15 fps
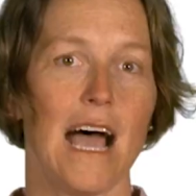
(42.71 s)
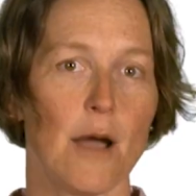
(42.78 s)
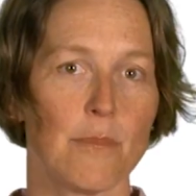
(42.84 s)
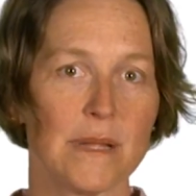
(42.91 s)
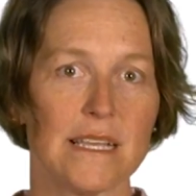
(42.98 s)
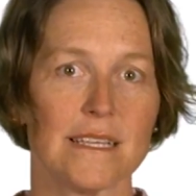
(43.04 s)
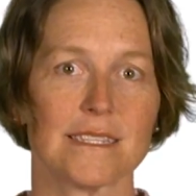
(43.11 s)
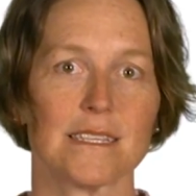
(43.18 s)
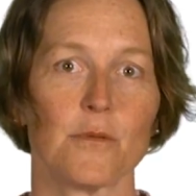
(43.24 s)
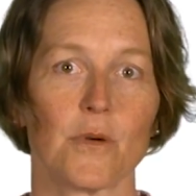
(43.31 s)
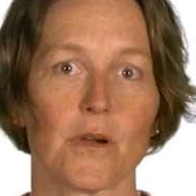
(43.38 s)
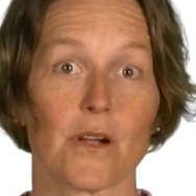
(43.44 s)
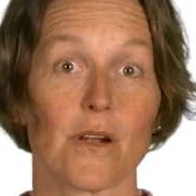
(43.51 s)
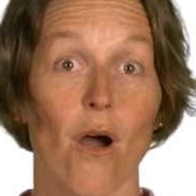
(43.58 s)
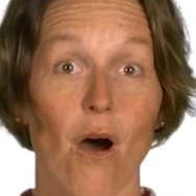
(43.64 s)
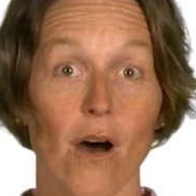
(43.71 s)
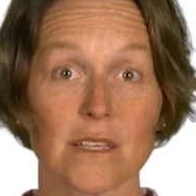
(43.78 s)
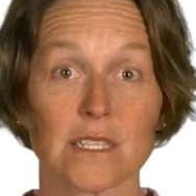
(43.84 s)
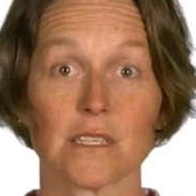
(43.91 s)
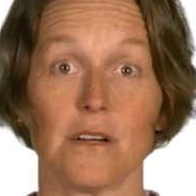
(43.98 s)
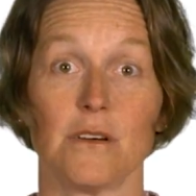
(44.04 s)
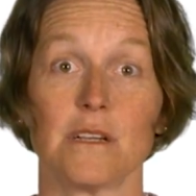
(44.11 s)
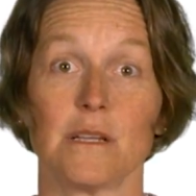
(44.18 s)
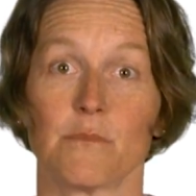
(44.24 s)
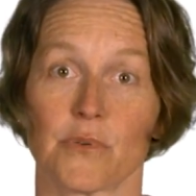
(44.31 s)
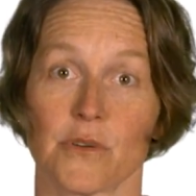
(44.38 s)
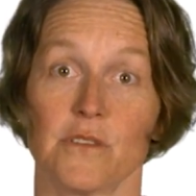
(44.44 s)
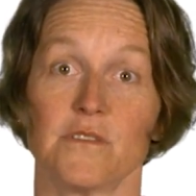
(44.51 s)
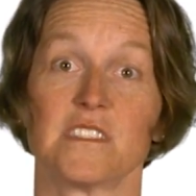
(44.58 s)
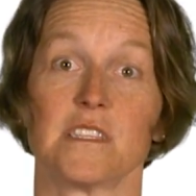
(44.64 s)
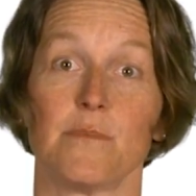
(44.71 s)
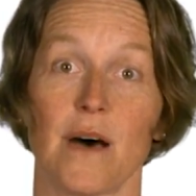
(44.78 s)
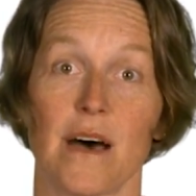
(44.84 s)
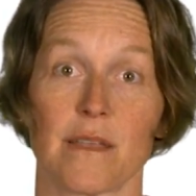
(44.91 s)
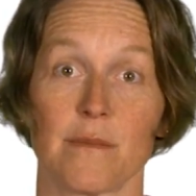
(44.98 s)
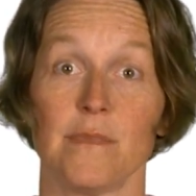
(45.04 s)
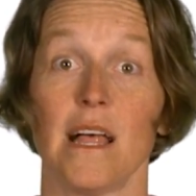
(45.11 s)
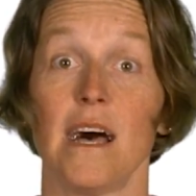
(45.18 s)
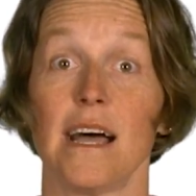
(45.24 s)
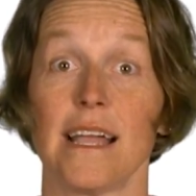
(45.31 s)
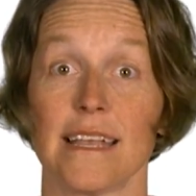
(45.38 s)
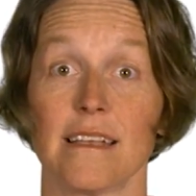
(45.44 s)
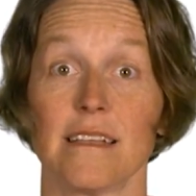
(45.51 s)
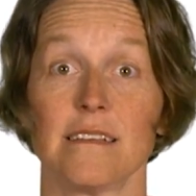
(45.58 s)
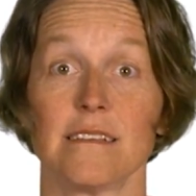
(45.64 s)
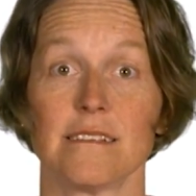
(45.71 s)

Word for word: Happiness at work also improves the bottom line.